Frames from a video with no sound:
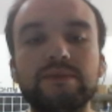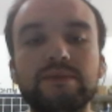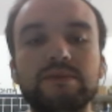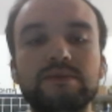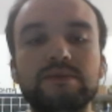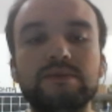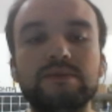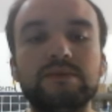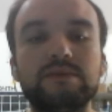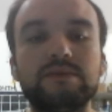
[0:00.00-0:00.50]

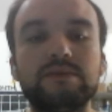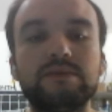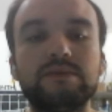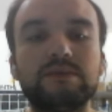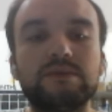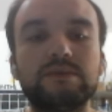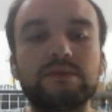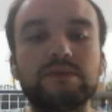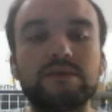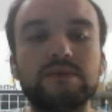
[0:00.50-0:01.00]

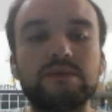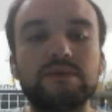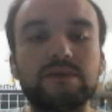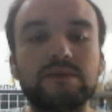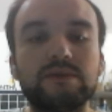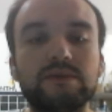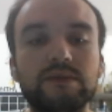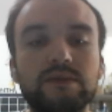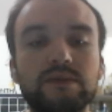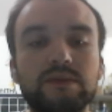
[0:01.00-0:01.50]

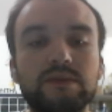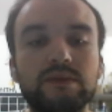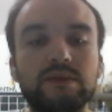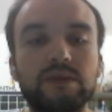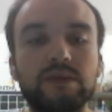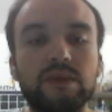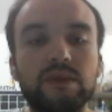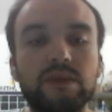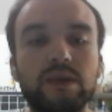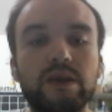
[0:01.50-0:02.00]

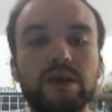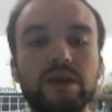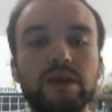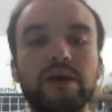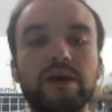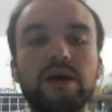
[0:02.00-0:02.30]
Nobody speaks.